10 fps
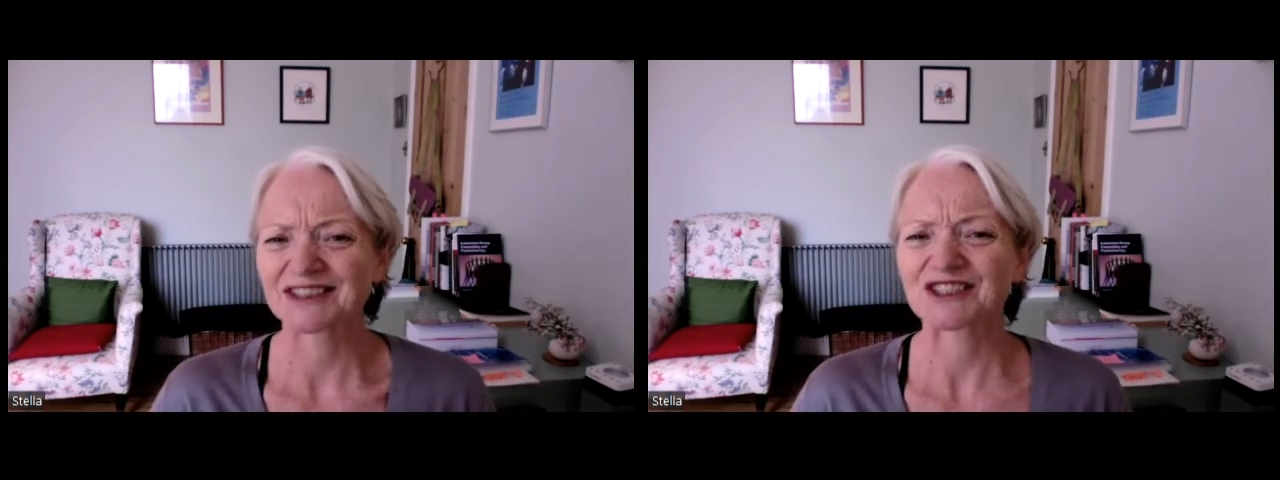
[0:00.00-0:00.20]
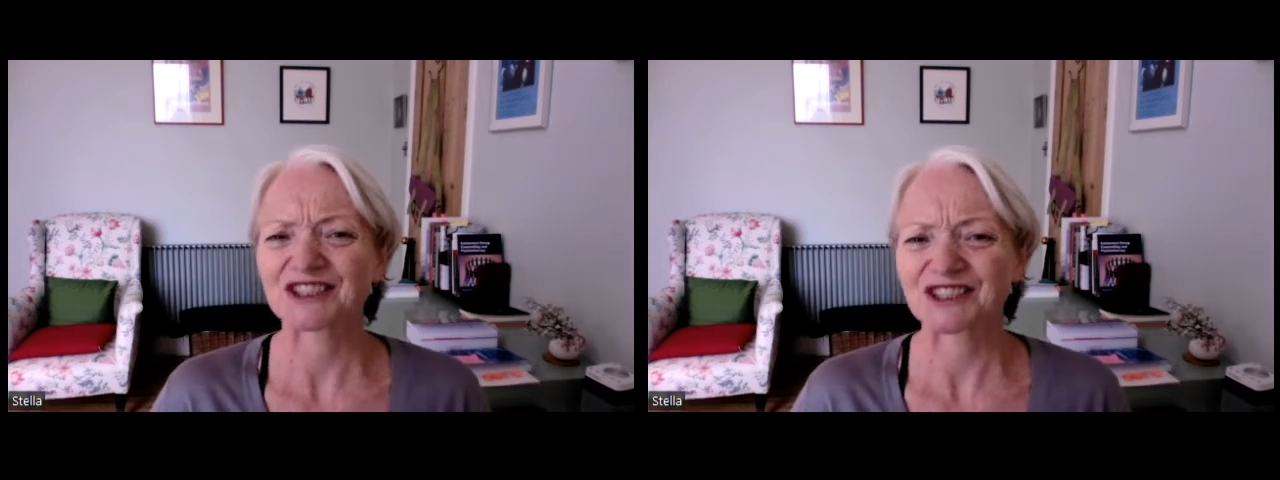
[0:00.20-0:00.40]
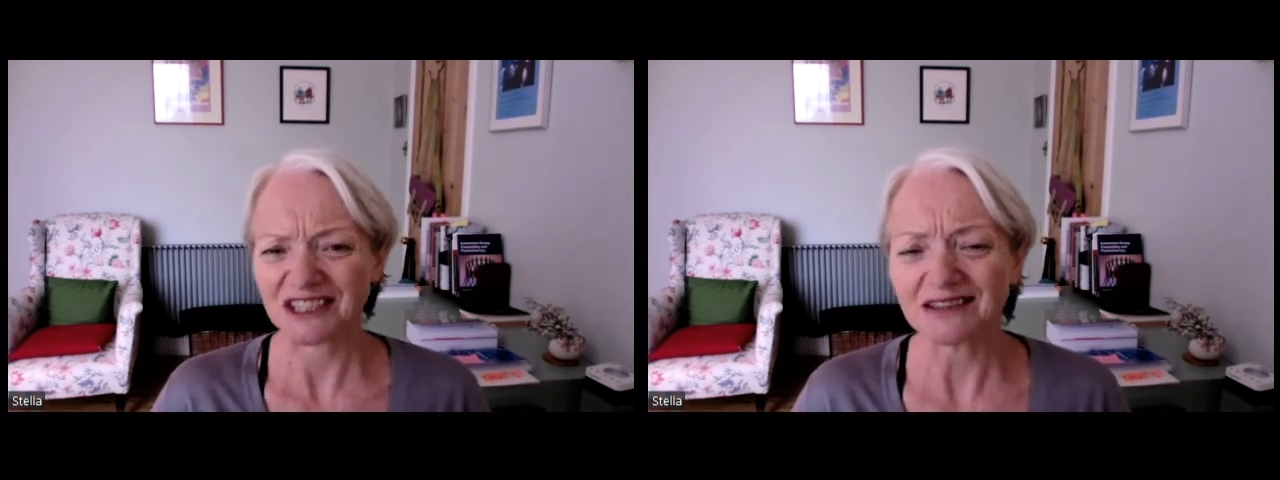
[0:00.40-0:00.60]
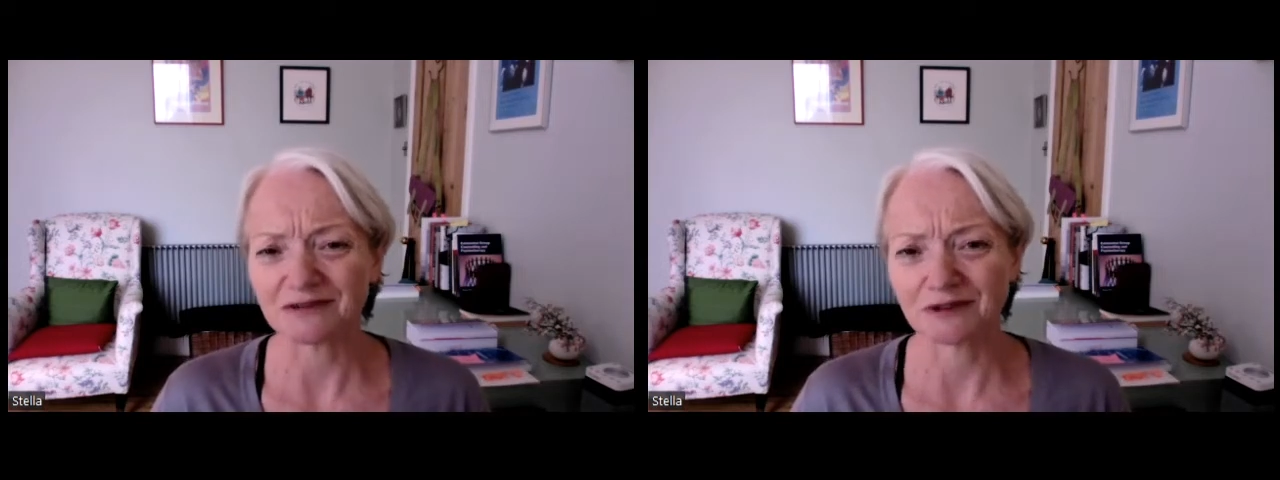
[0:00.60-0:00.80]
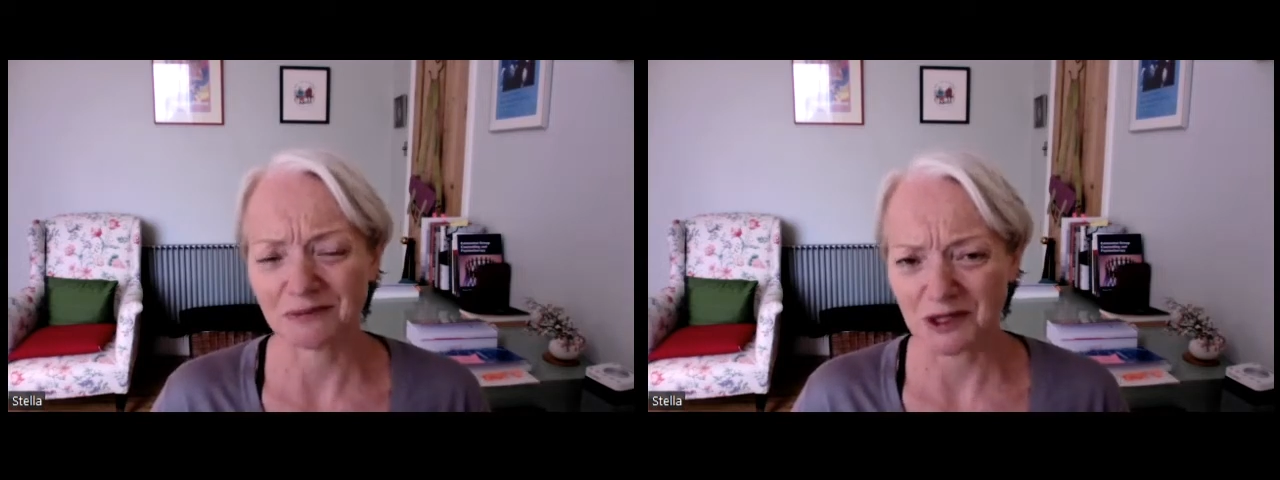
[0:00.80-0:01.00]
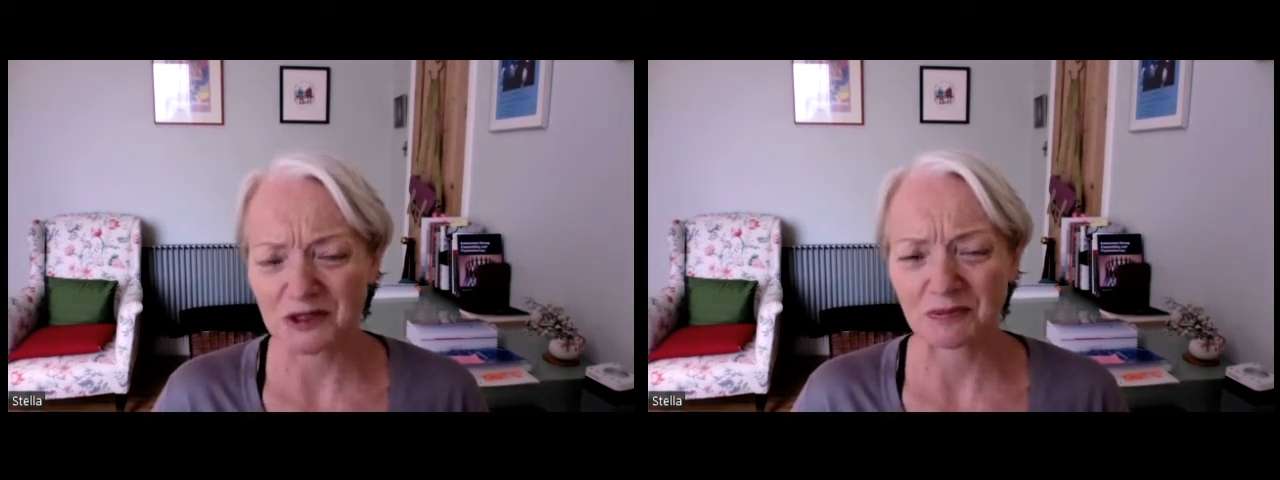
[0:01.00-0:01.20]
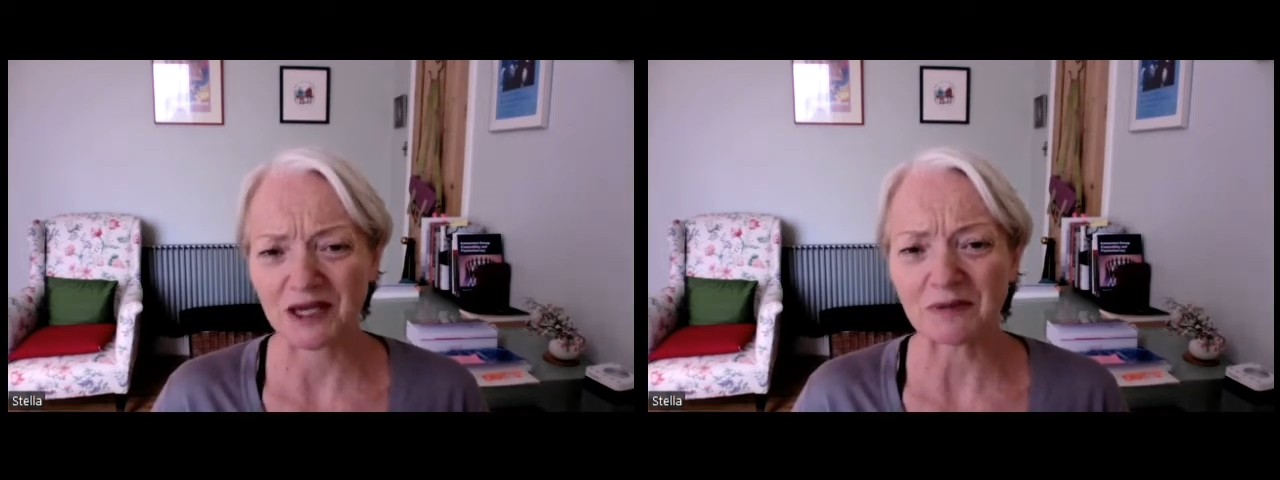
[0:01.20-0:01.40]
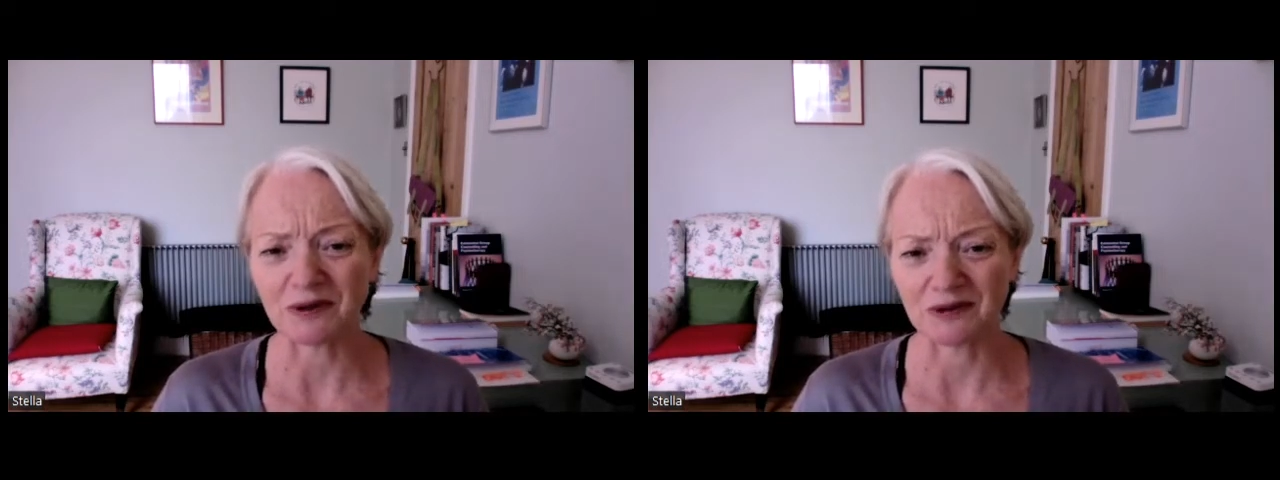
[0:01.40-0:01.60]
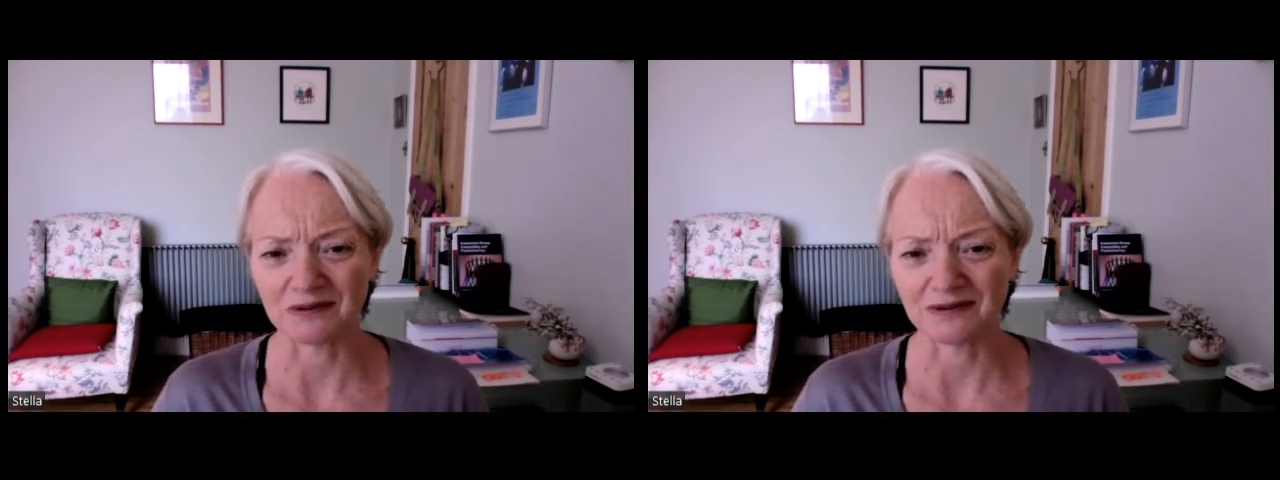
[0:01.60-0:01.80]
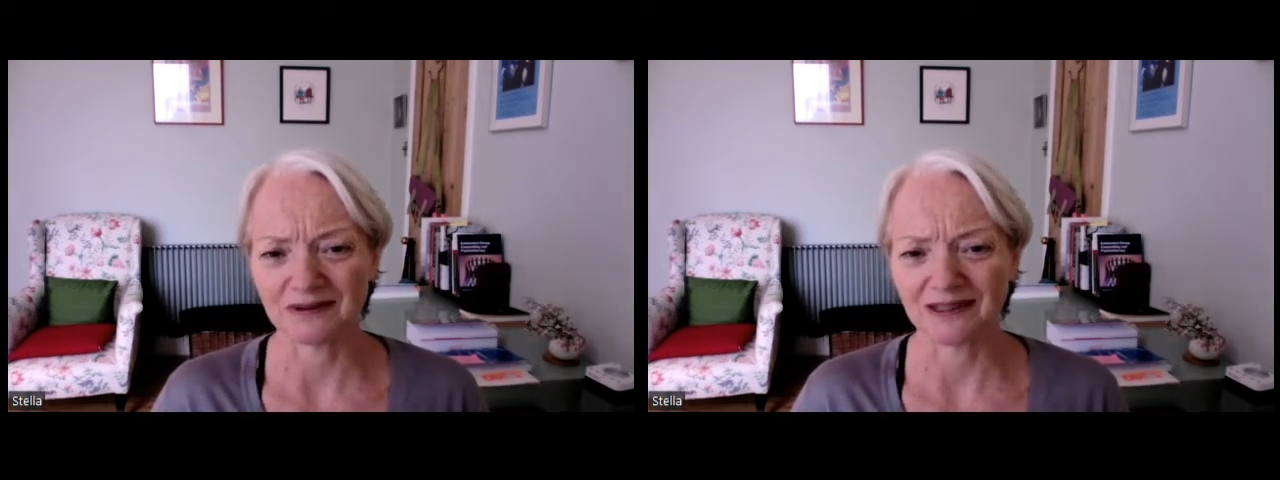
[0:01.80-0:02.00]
shit for most people.